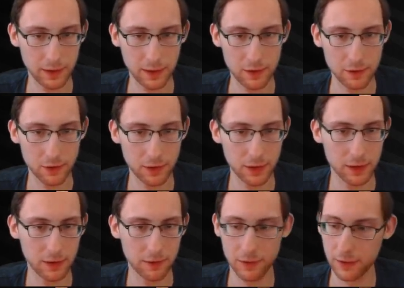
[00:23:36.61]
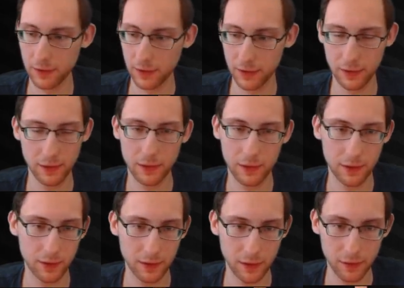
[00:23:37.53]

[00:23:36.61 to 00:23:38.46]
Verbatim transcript: Enjoy your dinner and uh,